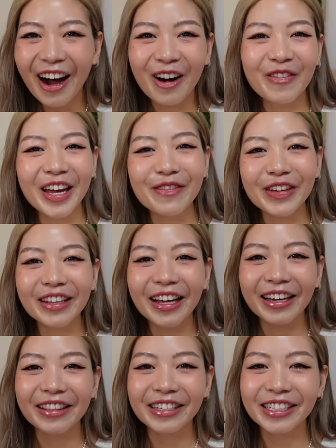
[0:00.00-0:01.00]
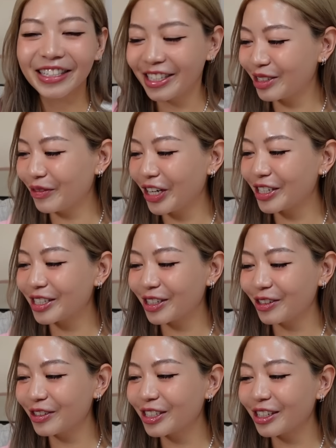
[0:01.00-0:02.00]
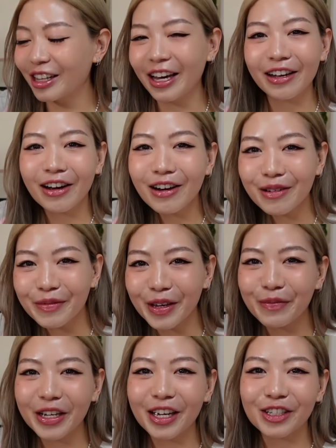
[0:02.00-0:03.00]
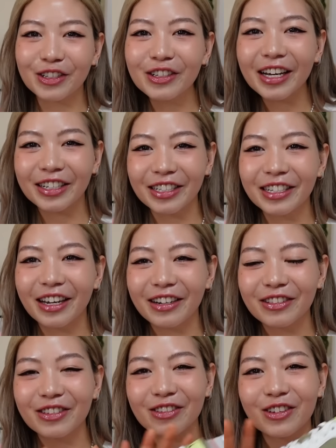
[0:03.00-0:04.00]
Or maybe like this is just my excuse to like, oh, maybe I should actually get into